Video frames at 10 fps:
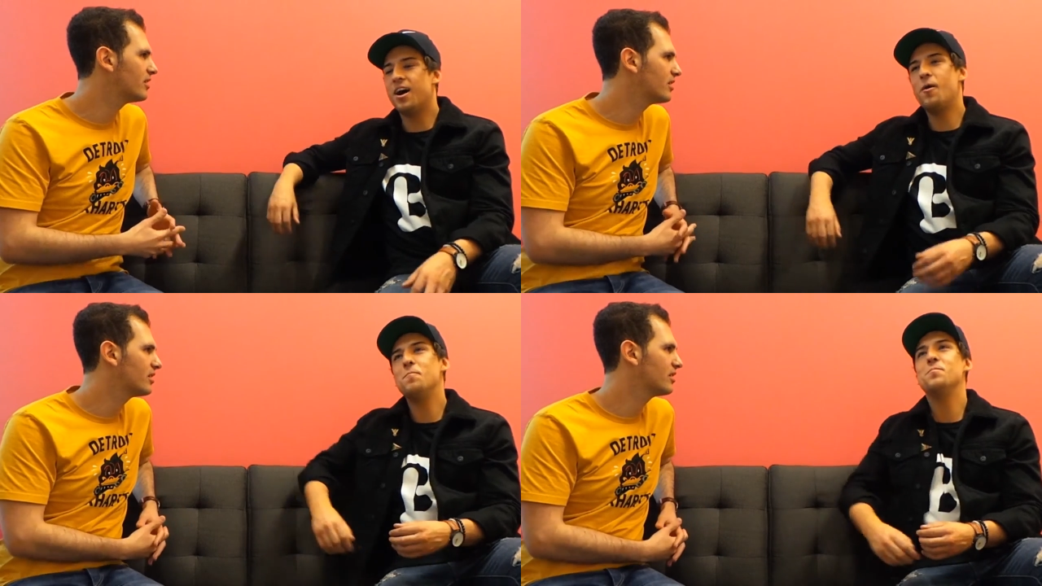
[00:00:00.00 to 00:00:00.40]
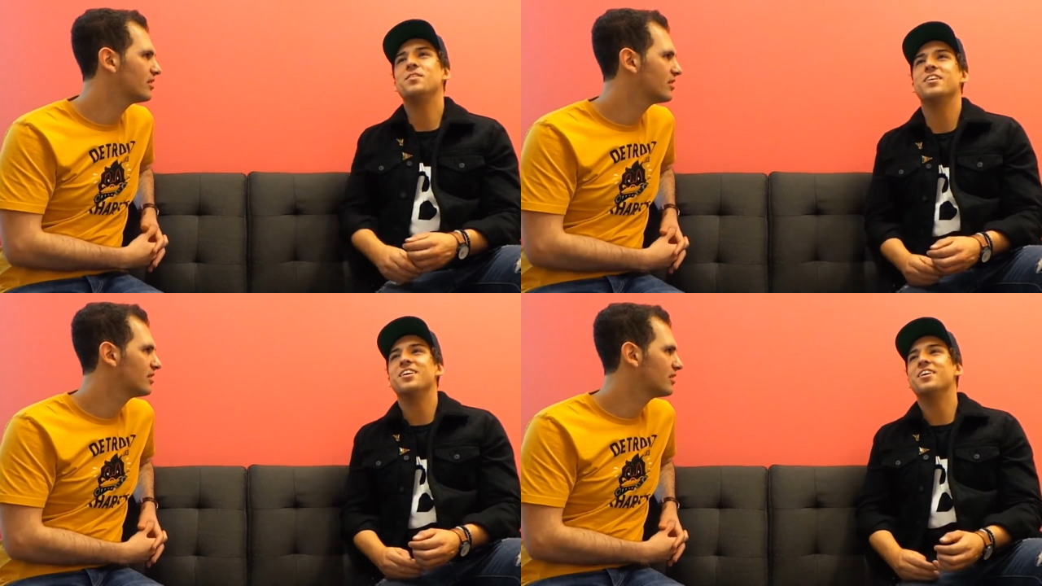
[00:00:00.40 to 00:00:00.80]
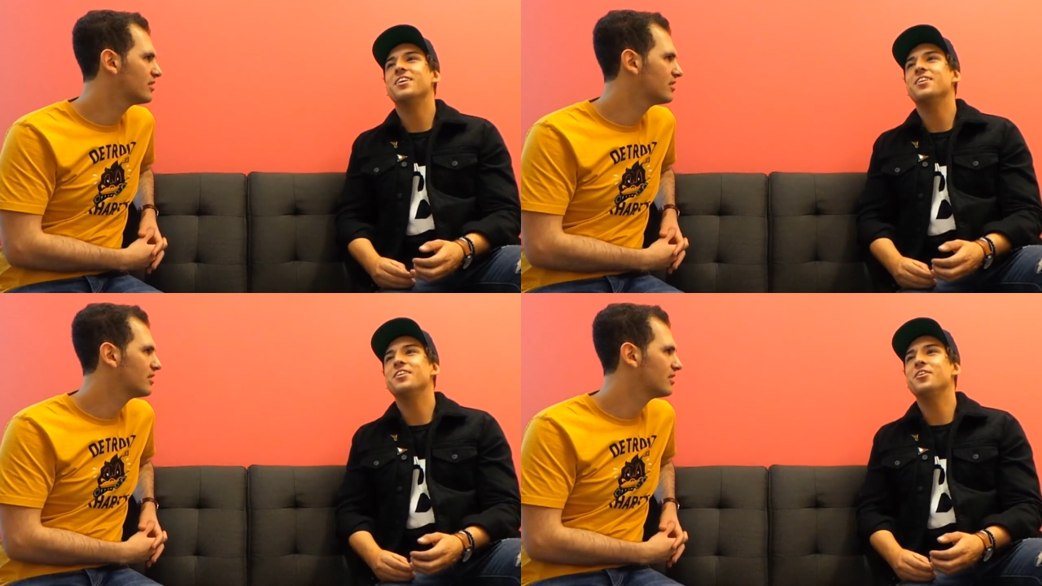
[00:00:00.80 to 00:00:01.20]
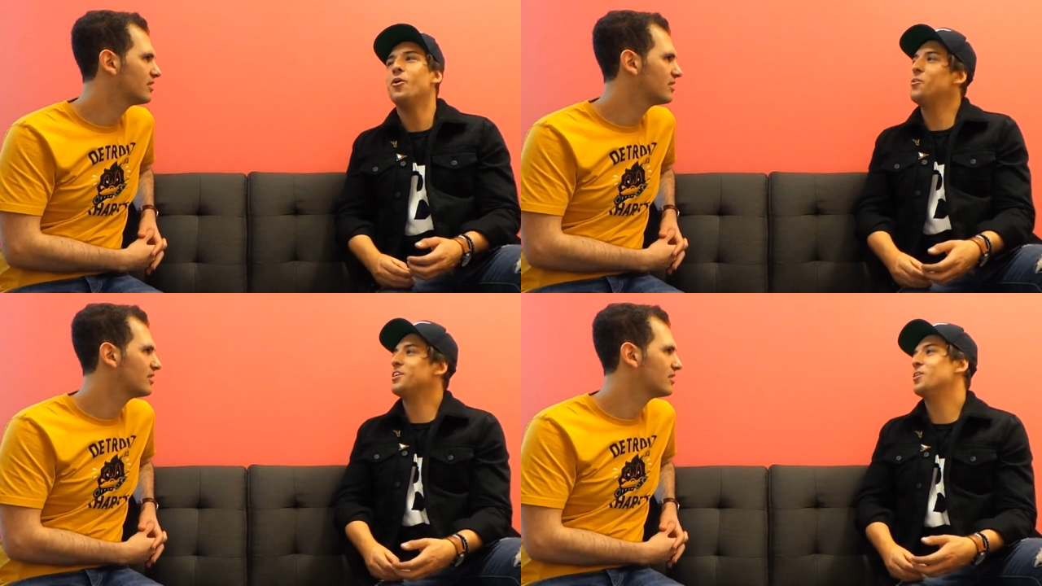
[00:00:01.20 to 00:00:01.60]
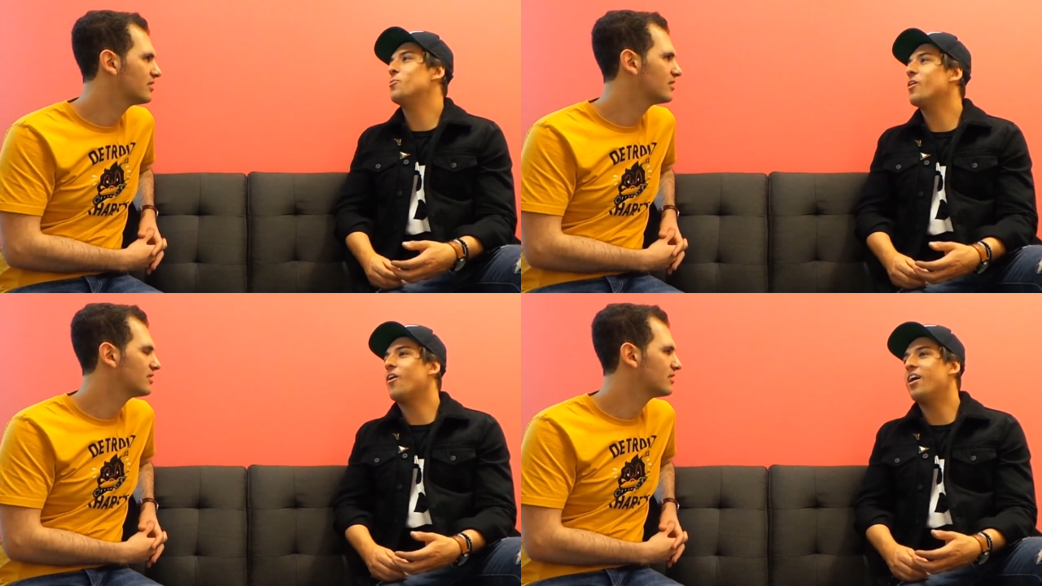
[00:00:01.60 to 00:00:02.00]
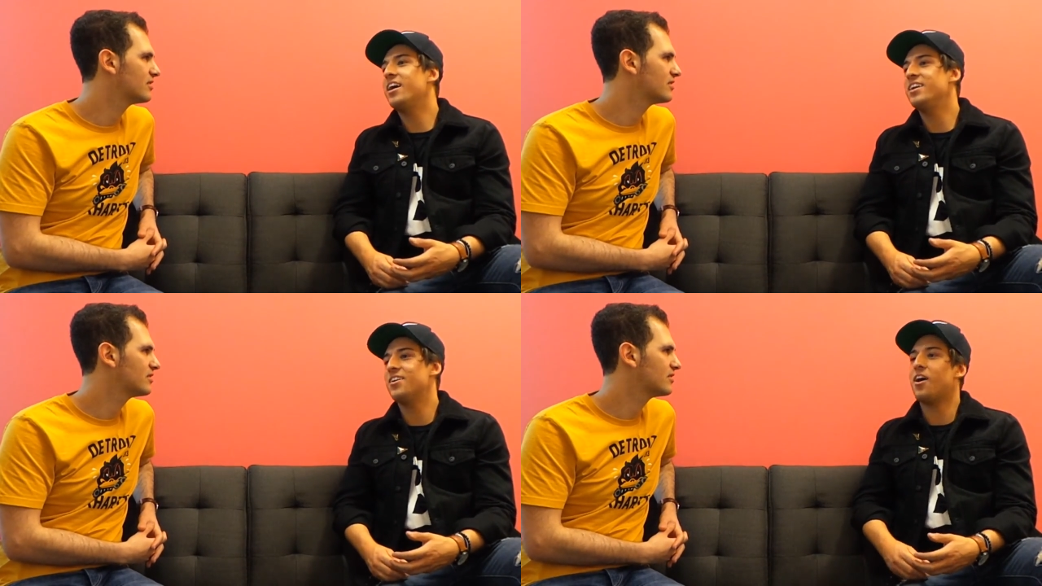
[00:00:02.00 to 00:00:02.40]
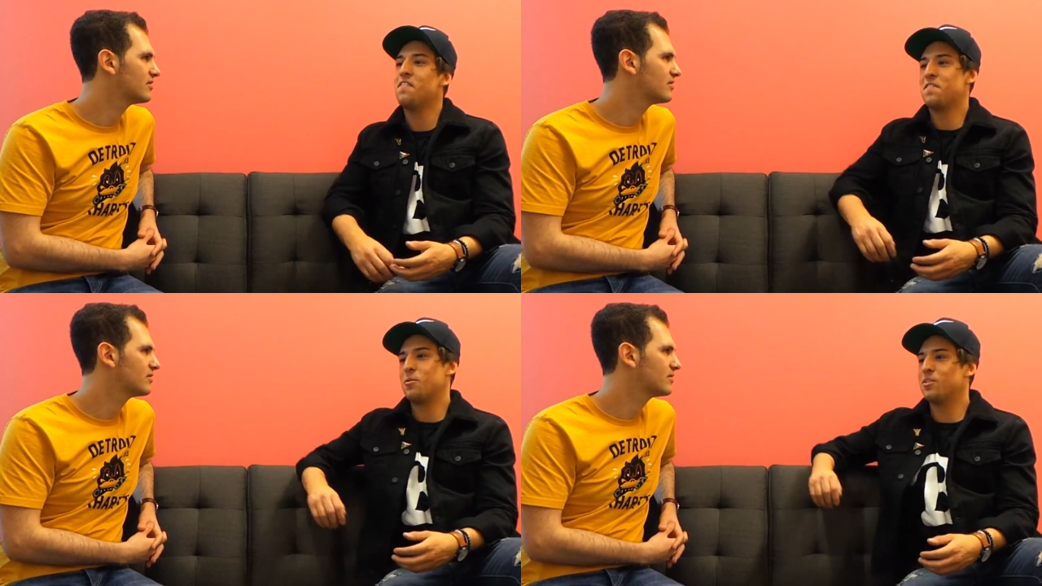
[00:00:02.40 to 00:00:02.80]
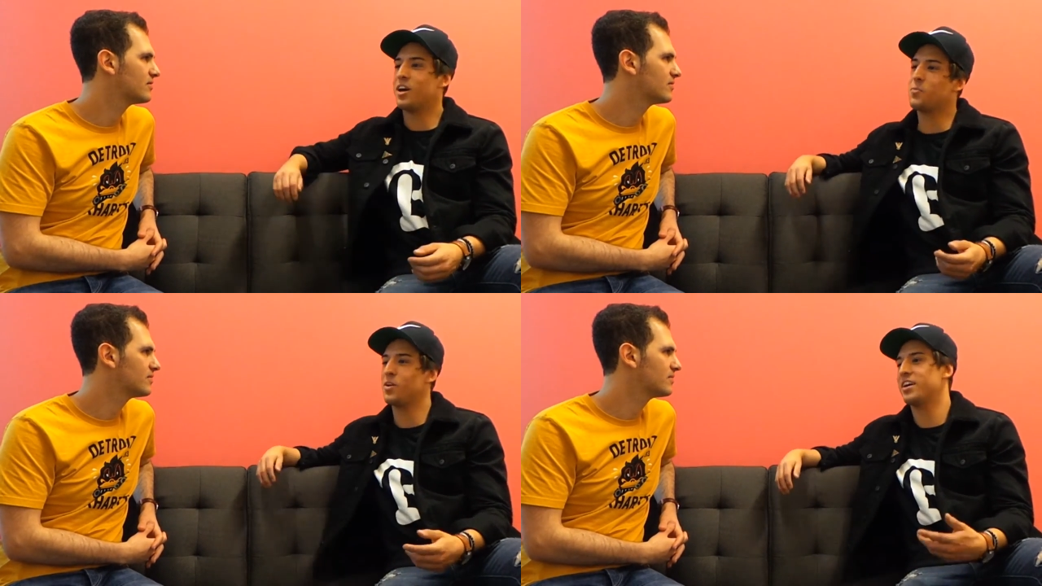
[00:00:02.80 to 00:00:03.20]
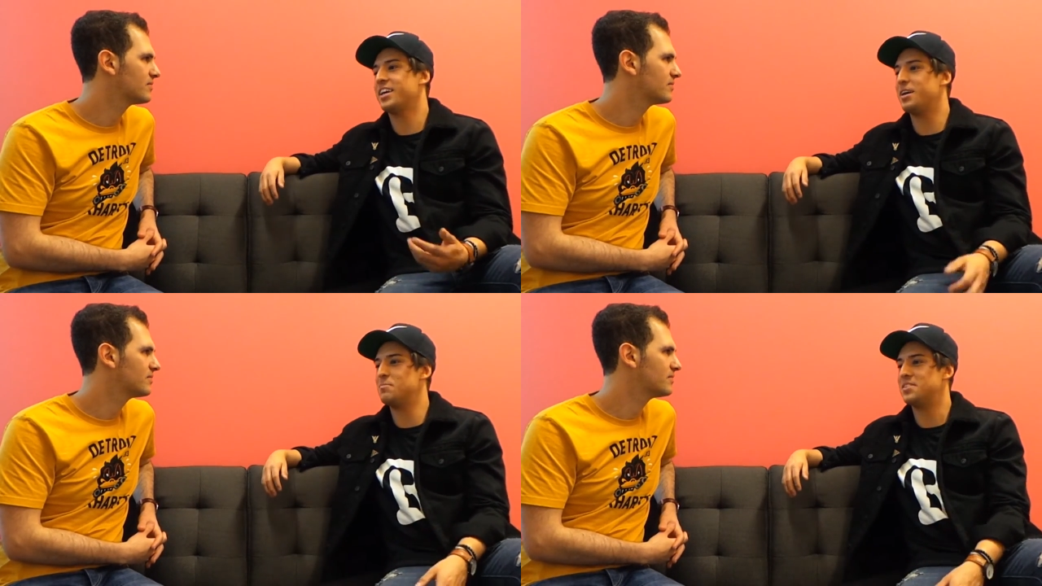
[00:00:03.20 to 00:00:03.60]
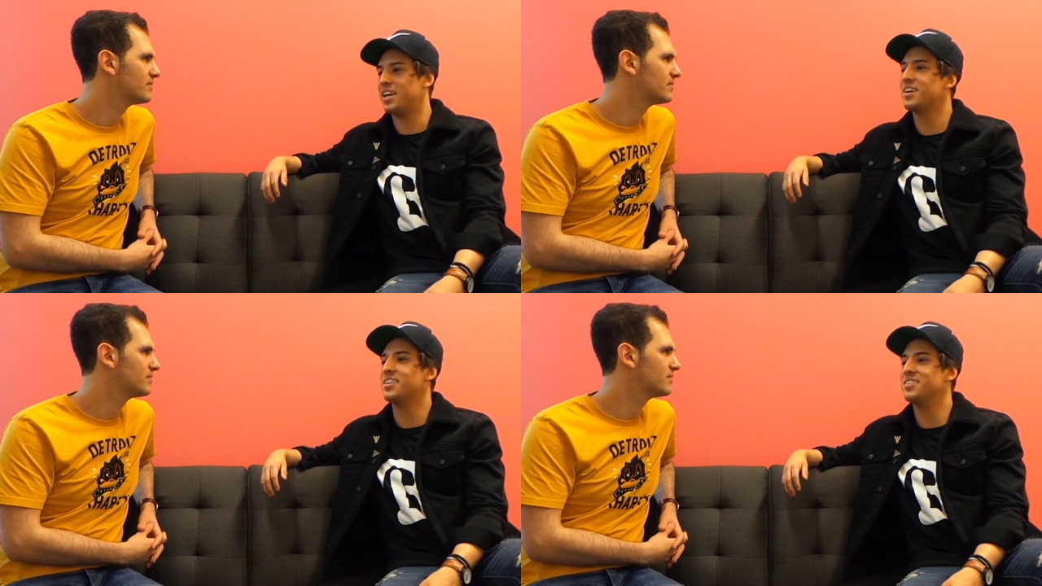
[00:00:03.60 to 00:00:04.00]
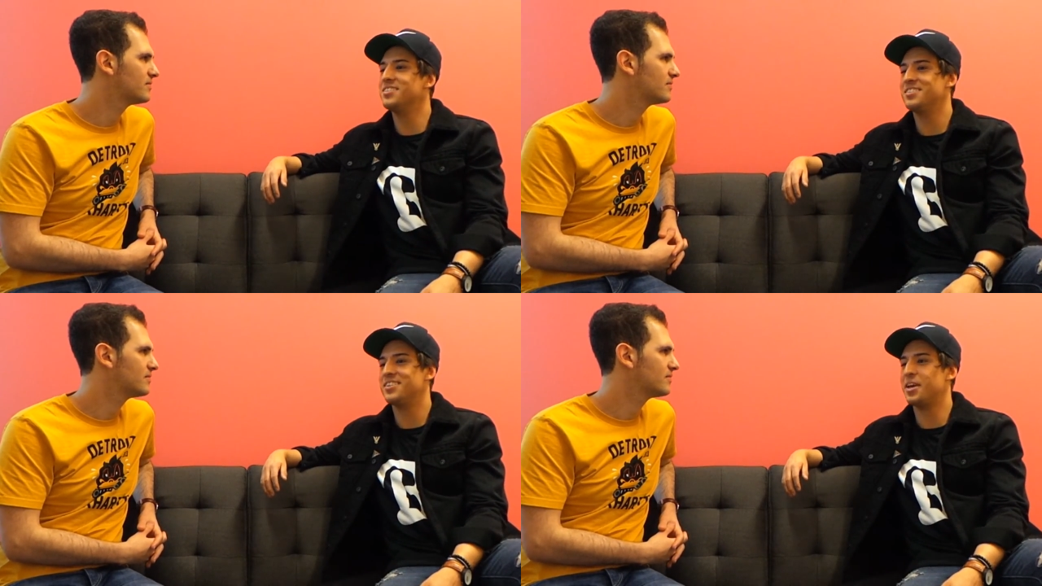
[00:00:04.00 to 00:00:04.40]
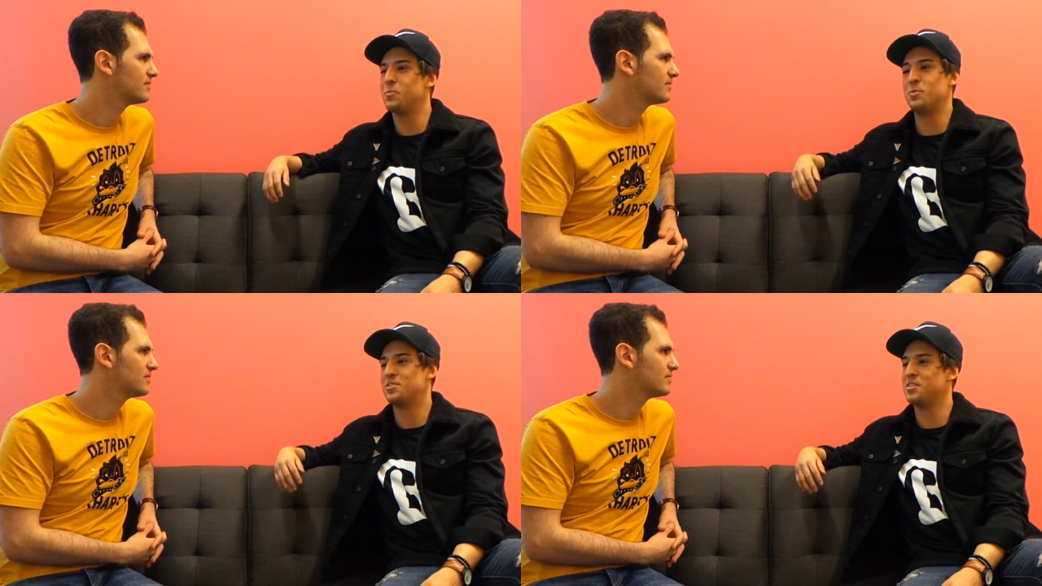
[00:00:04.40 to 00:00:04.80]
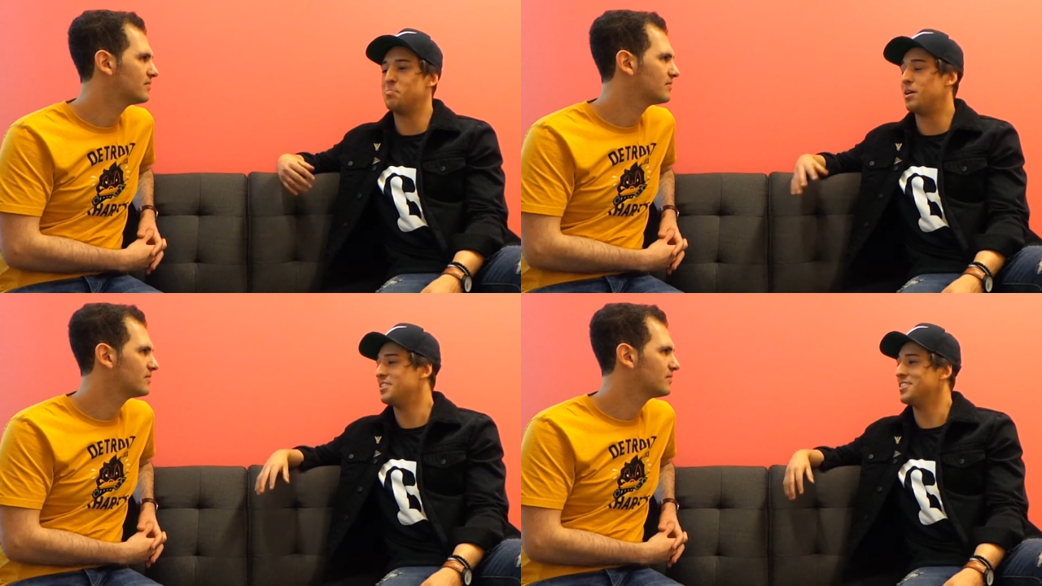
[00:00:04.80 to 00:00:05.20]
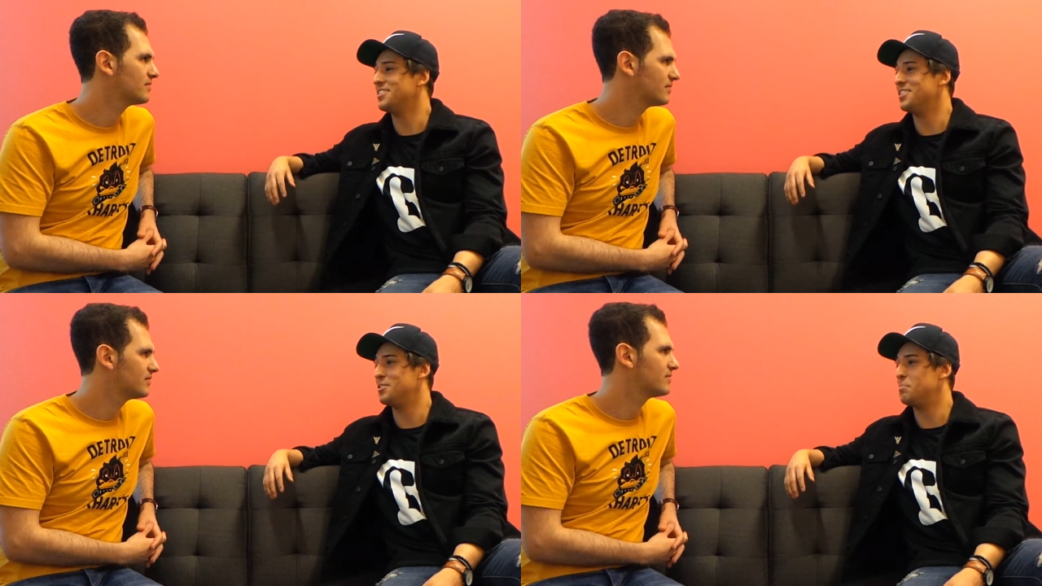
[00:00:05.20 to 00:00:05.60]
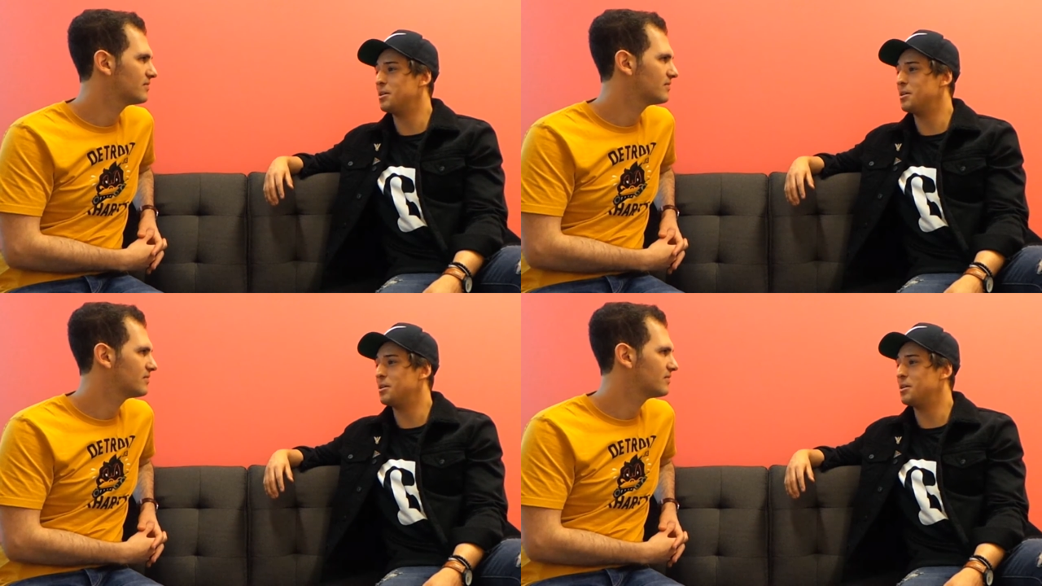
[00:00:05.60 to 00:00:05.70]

Speaker 1: Um, no, you know what? I, I felt like when I came second, it was the best decision